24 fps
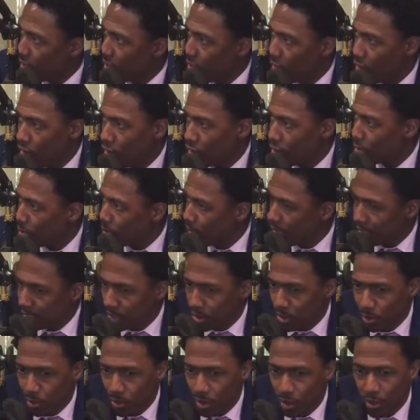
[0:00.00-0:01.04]
all the way
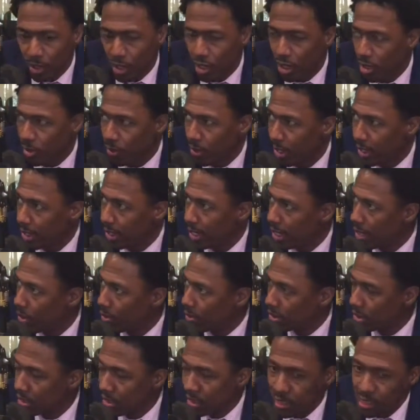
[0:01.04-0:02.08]
to where we are right now
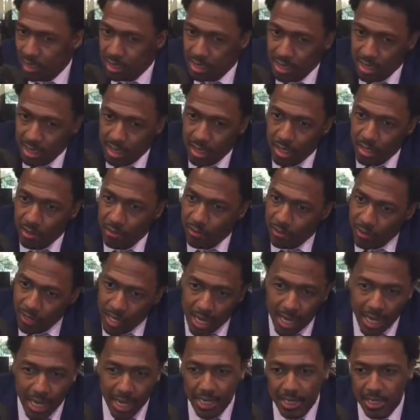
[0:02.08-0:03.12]
with the DC Young
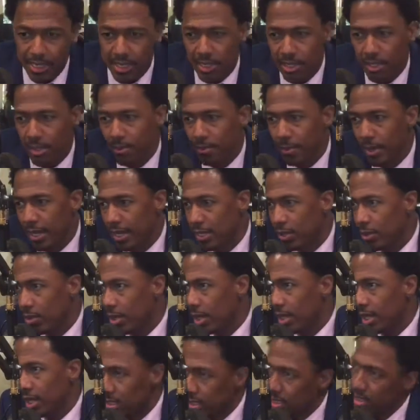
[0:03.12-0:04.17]
Flies and the Emmanuel
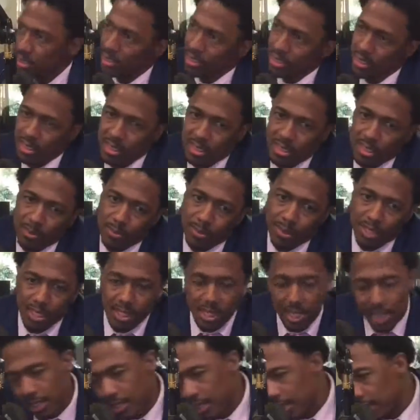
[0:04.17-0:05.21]
Hudsons and the Timothy
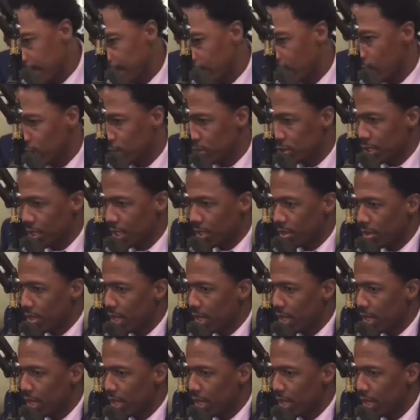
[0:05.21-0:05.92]
De La Ghettos,